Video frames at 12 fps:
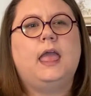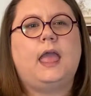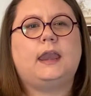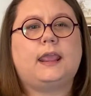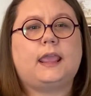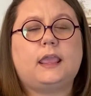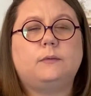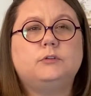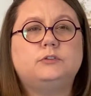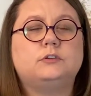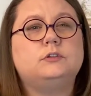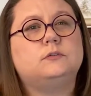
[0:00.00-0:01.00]
and
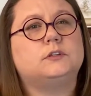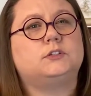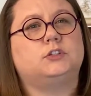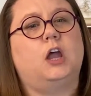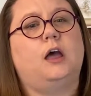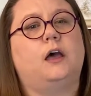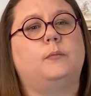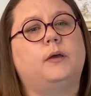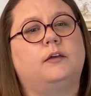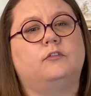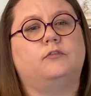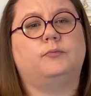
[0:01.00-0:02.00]
able to do its job
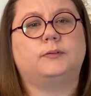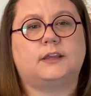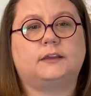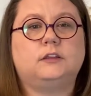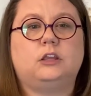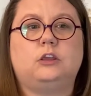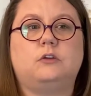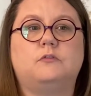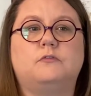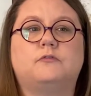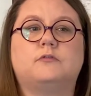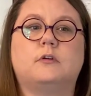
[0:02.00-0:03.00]
of protecting
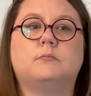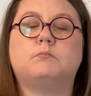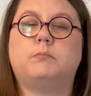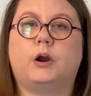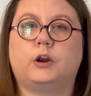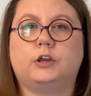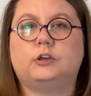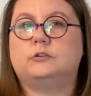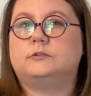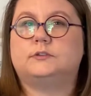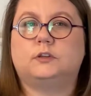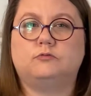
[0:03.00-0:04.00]
you from
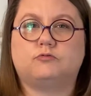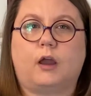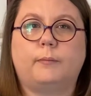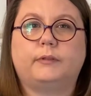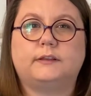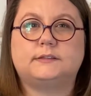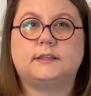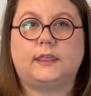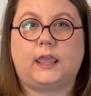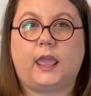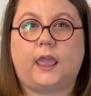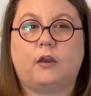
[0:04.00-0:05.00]
particles and droplets in
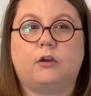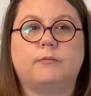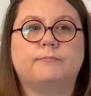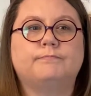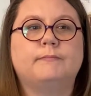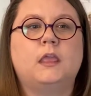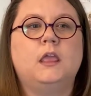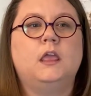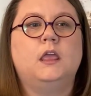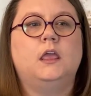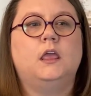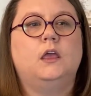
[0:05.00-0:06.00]
the air?
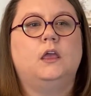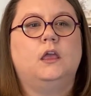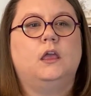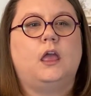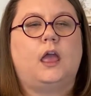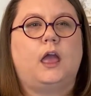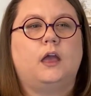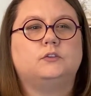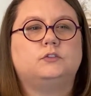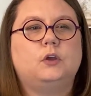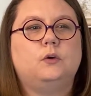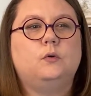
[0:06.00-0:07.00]

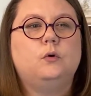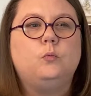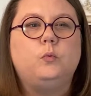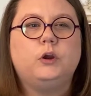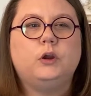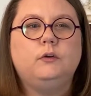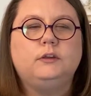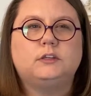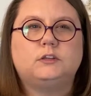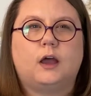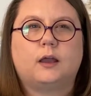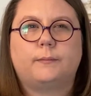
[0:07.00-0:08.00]
So we're going
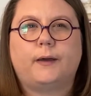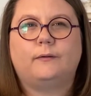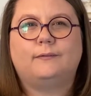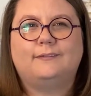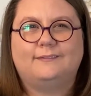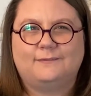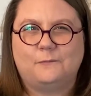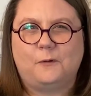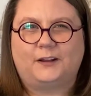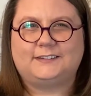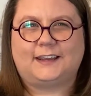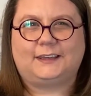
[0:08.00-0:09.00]
to talk about
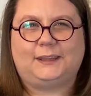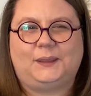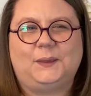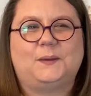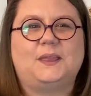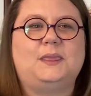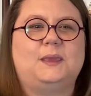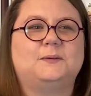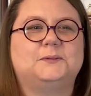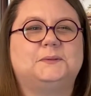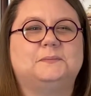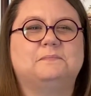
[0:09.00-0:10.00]
one technique you can
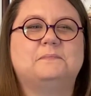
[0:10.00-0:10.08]
use.